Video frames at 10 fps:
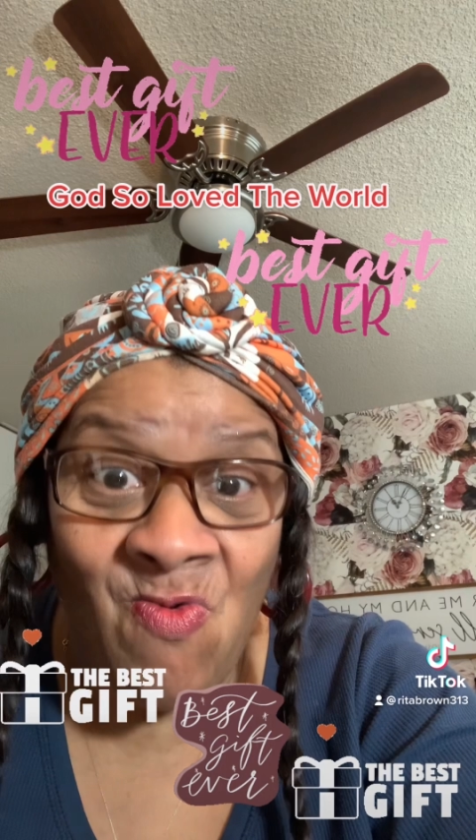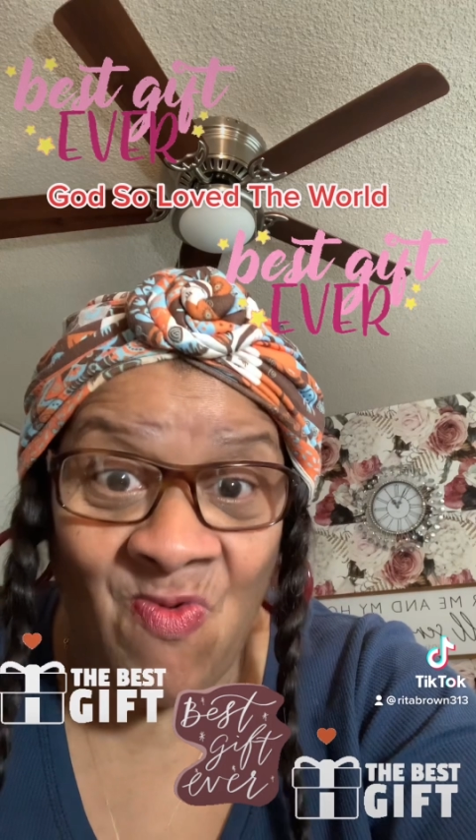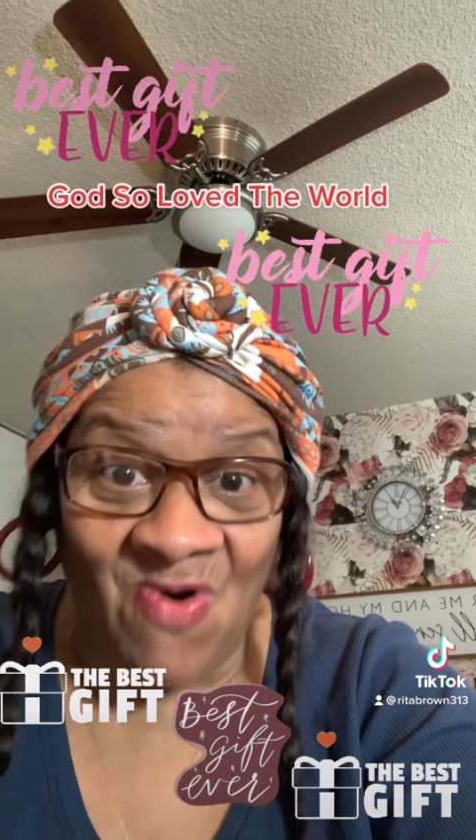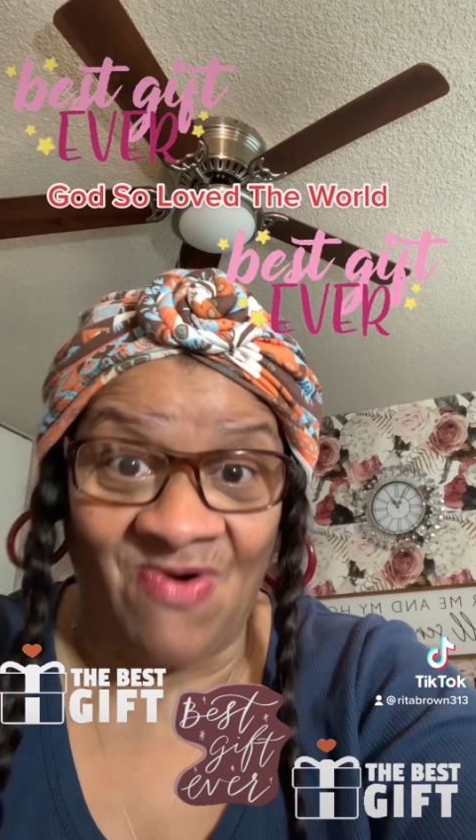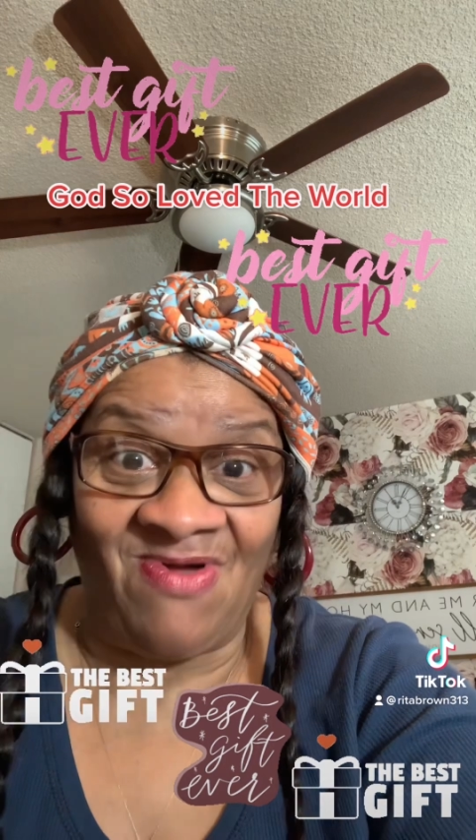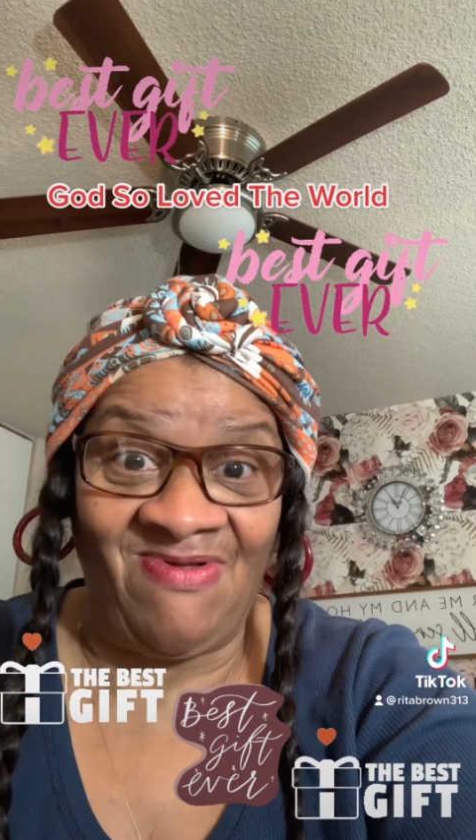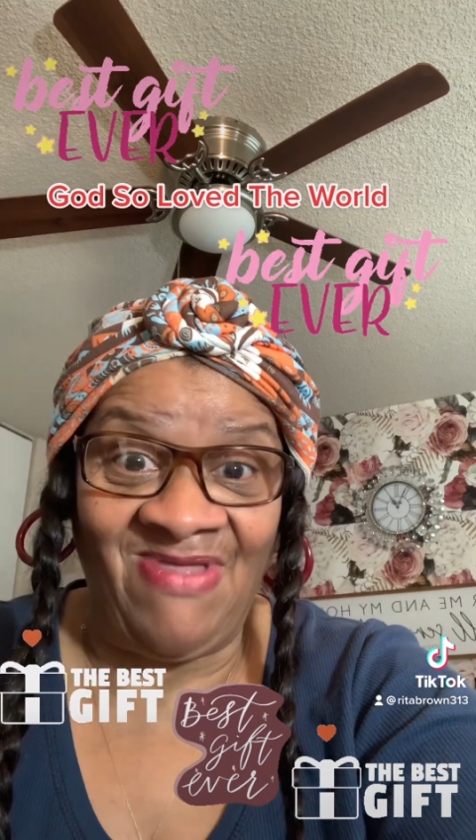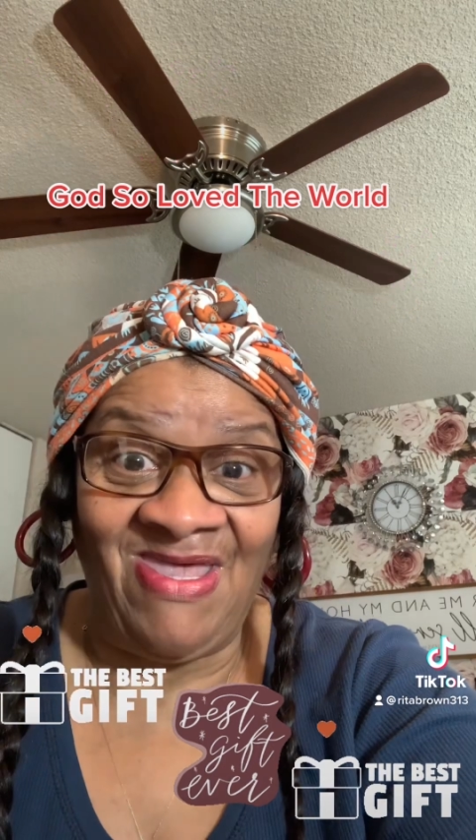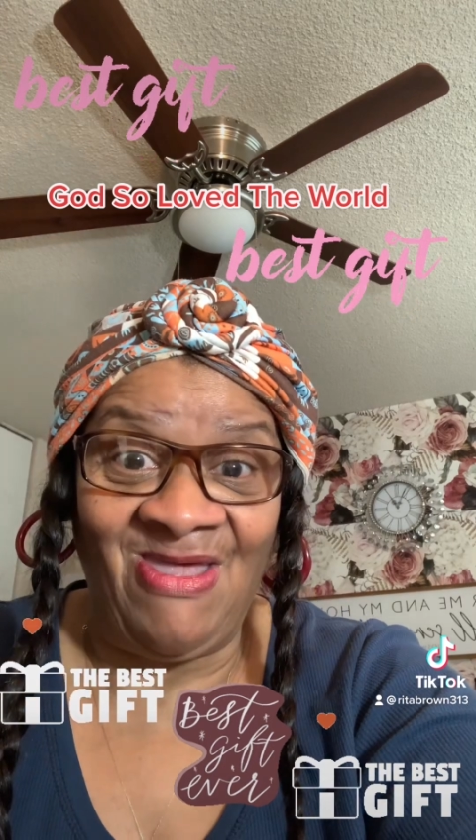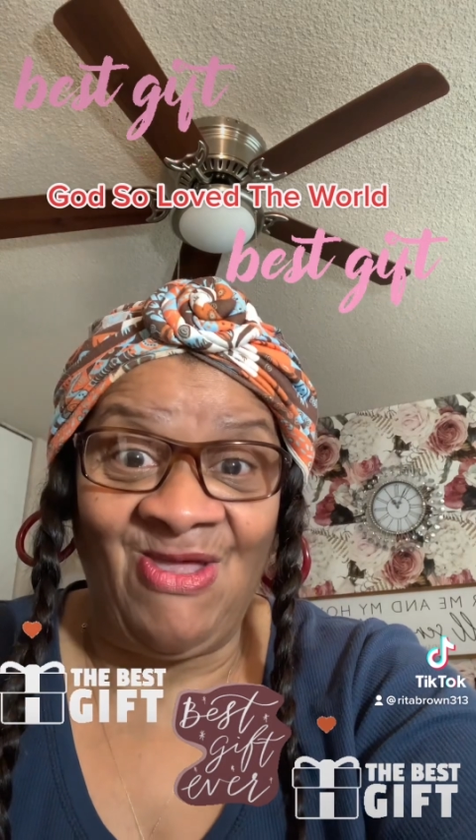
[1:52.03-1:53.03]
world
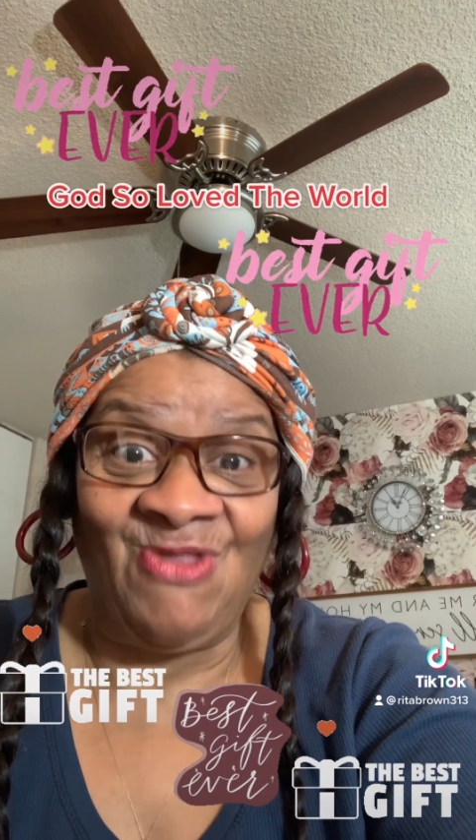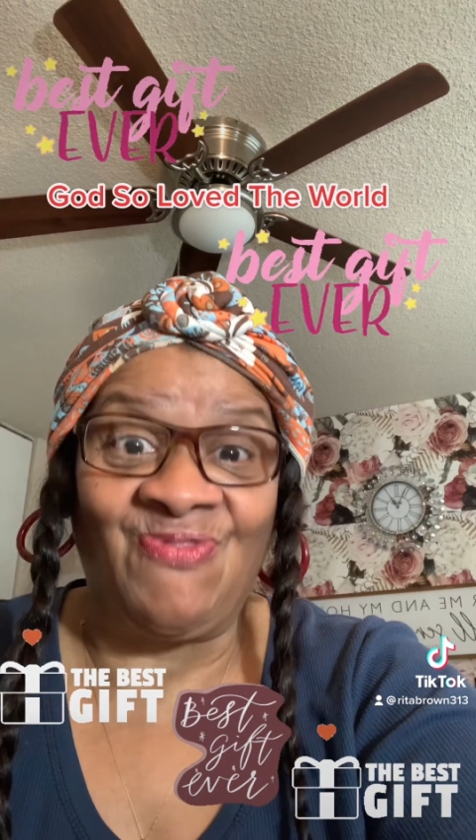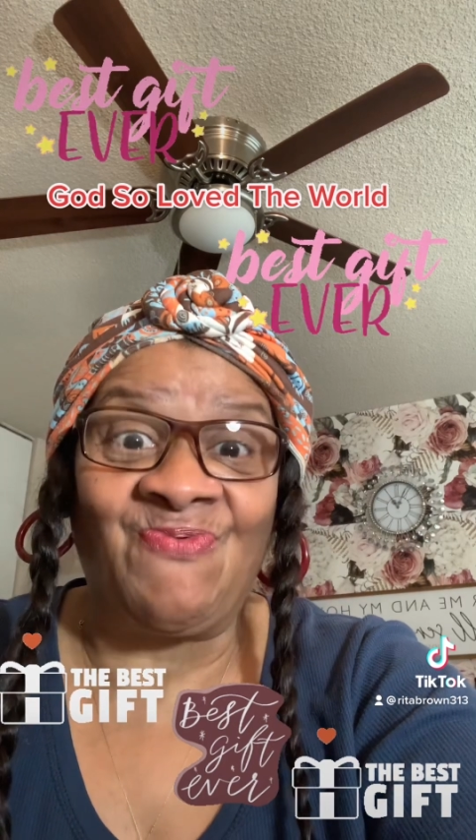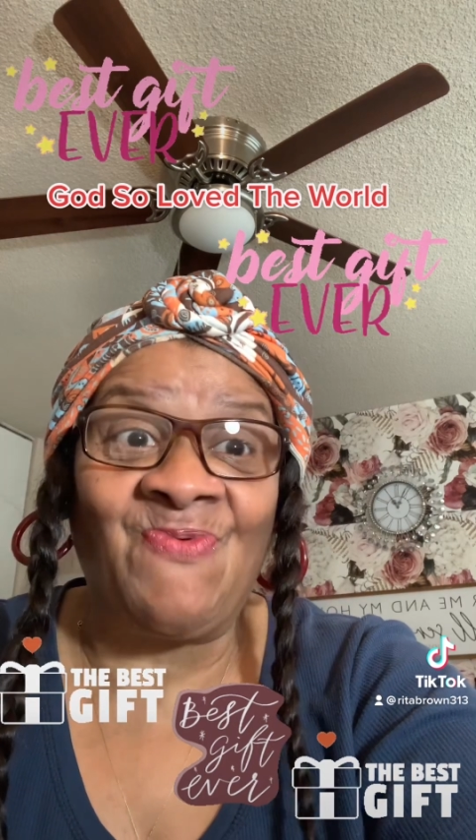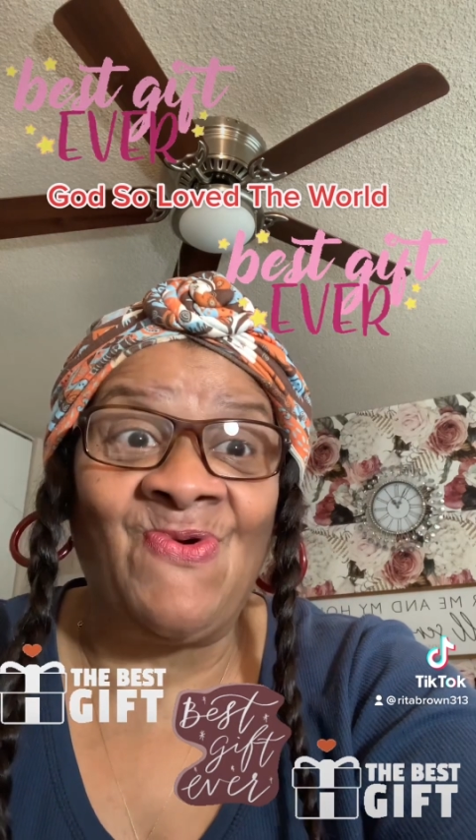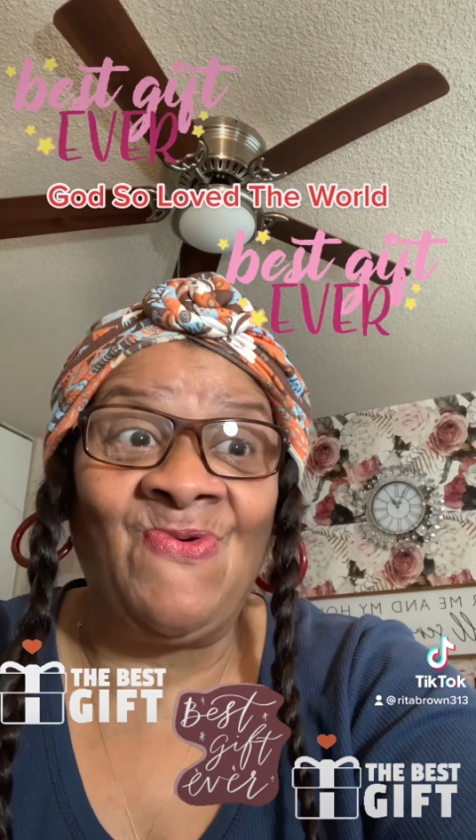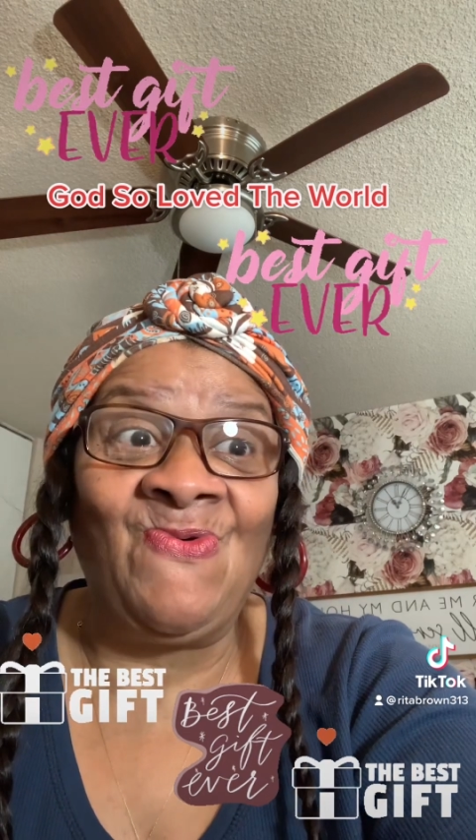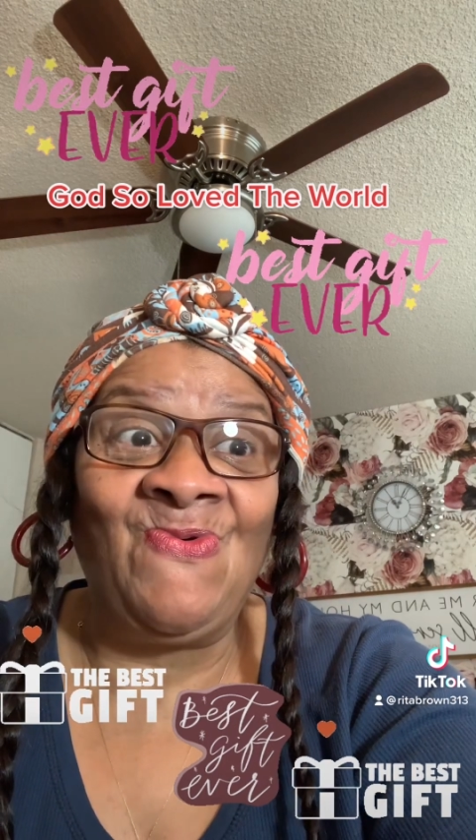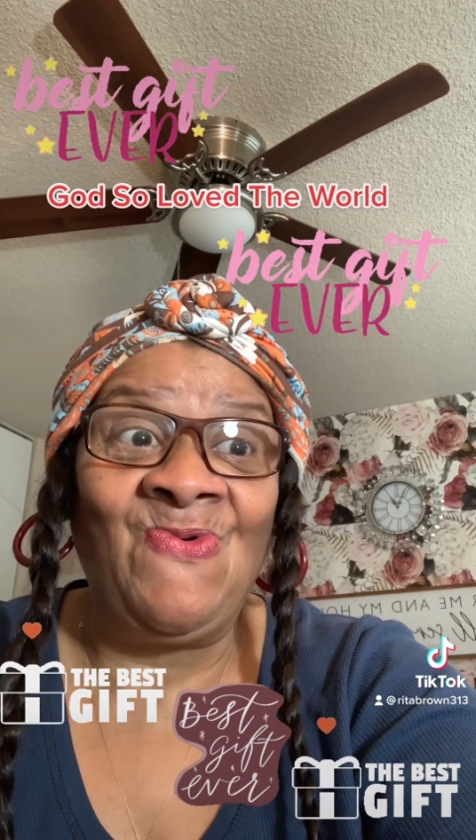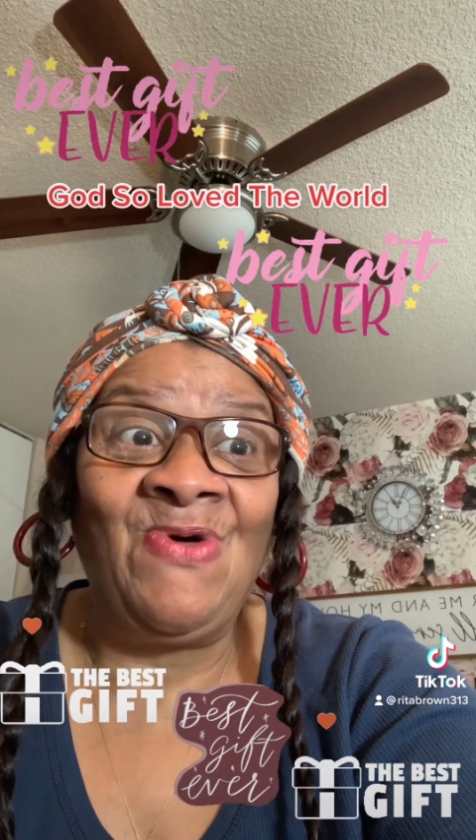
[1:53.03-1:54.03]

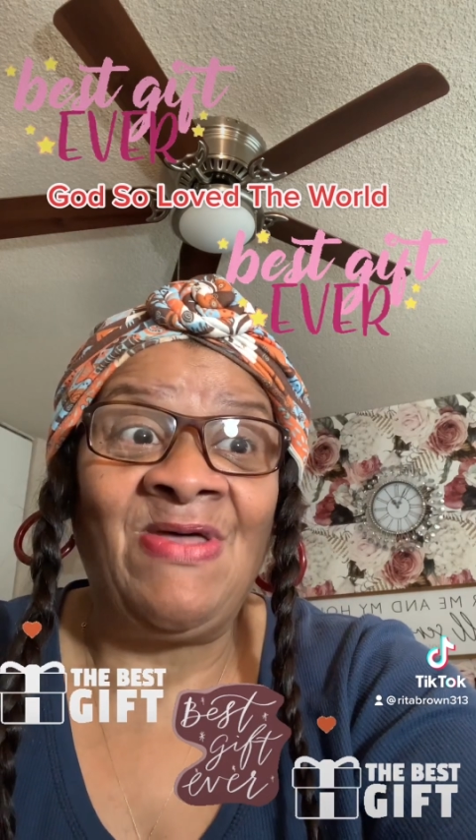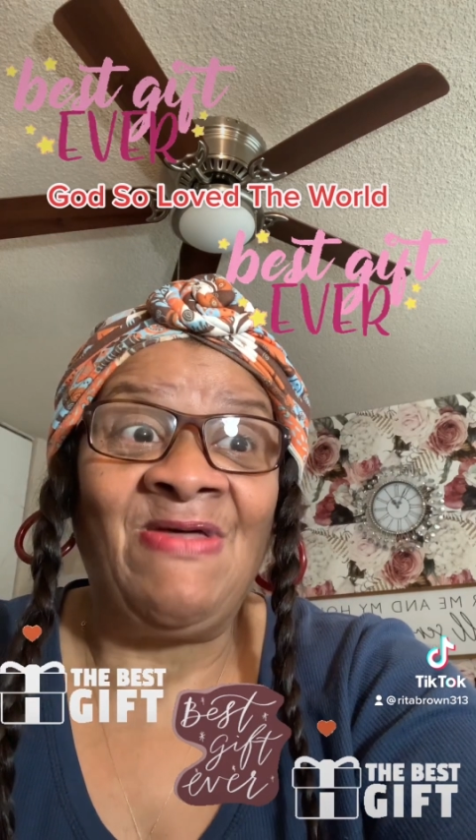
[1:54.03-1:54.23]
through